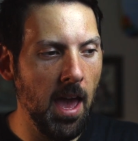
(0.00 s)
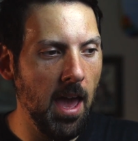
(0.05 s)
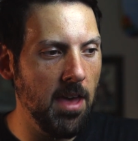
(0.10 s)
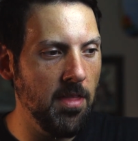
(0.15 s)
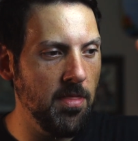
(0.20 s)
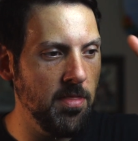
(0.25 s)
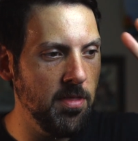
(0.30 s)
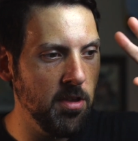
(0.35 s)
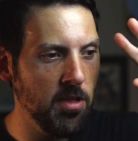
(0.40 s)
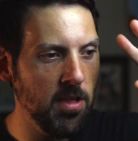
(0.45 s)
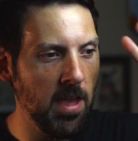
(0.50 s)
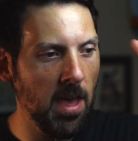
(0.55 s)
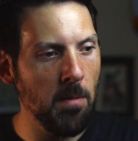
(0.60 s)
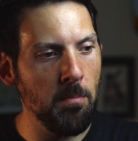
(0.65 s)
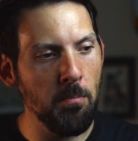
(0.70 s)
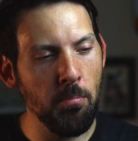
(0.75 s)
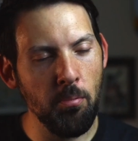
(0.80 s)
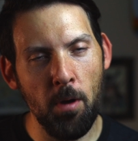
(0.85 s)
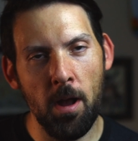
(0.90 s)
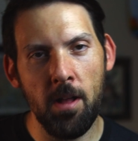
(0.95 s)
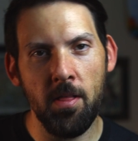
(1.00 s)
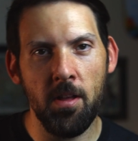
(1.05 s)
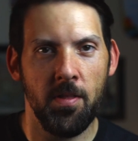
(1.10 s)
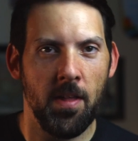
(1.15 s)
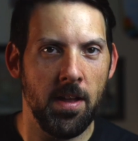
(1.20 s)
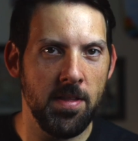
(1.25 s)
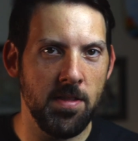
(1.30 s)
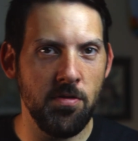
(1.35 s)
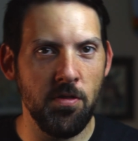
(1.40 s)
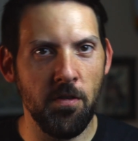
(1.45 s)
And this
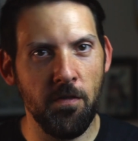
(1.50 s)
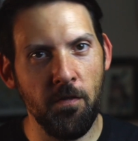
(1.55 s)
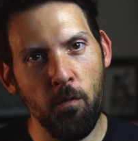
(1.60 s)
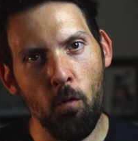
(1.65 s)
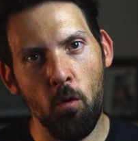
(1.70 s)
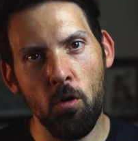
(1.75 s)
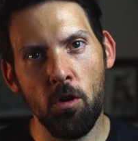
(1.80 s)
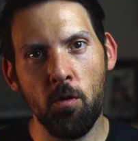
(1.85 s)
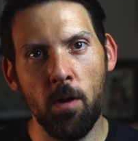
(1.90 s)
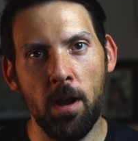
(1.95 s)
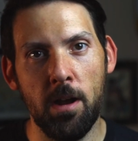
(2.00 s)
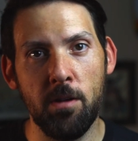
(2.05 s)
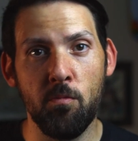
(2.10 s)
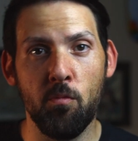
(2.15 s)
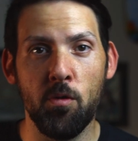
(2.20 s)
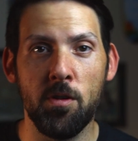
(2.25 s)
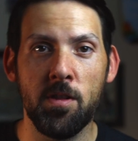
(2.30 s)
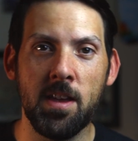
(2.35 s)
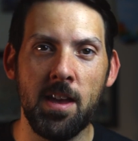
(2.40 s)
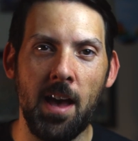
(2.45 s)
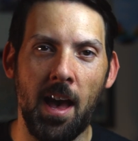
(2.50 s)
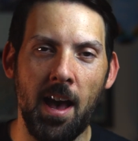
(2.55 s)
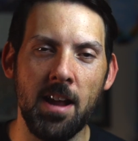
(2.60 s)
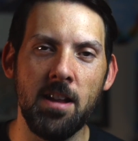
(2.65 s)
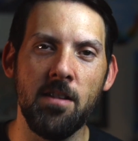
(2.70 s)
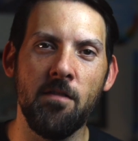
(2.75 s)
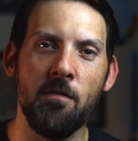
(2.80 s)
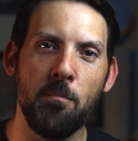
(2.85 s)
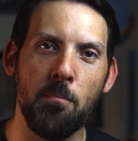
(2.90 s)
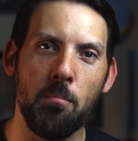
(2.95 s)
umbrella that's in the foreground was
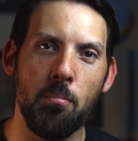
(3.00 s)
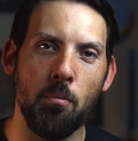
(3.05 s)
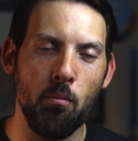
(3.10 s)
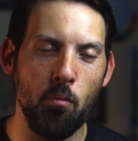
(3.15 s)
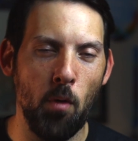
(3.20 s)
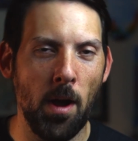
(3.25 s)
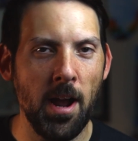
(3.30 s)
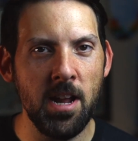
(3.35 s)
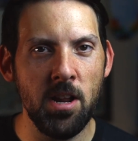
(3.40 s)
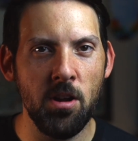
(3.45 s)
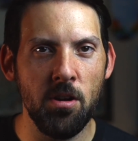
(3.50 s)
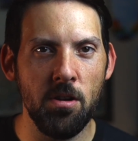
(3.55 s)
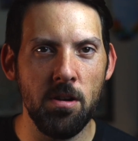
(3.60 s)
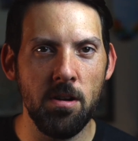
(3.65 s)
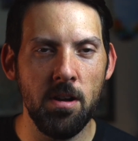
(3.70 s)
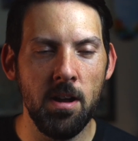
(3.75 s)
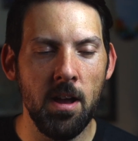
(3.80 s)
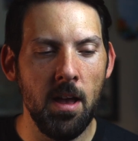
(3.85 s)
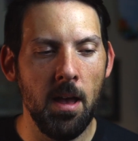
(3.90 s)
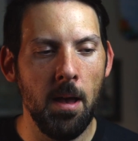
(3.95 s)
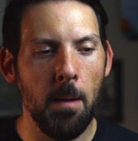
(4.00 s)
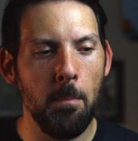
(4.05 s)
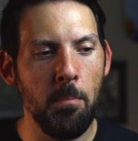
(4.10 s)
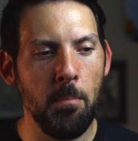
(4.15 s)
kind of brighter,